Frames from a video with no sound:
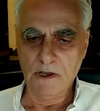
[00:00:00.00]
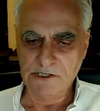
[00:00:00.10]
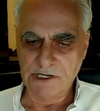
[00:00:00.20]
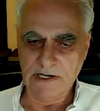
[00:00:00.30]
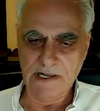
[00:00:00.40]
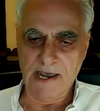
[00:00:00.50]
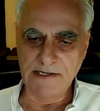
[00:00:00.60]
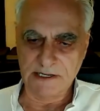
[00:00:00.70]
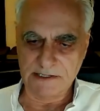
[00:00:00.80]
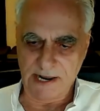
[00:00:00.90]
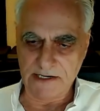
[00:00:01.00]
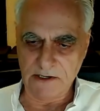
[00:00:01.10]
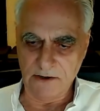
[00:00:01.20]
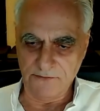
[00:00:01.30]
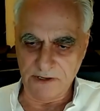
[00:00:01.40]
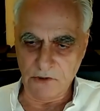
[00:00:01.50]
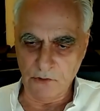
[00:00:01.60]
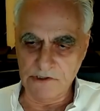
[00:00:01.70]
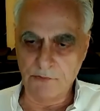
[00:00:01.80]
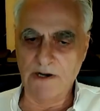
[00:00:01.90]
CDI's executive
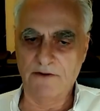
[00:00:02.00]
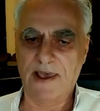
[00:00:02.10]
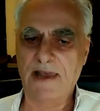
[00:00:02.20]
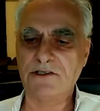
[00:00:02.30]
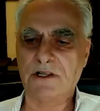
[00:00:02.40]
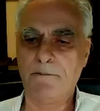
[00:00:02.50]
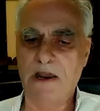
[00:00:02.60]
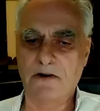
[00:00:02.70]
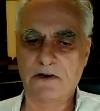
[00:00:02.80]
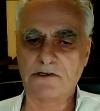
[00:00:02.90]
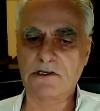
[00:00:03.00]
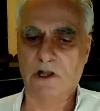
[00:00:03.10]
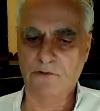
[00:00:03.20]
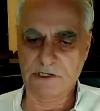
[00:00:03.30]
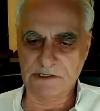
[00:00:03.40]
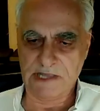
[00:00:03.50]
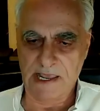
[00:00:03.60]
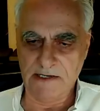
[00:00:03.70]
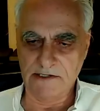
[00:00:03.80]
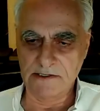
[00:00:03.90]
includes one of Angela Merkel's closest
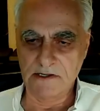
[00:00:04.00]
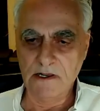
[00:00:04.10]
aides,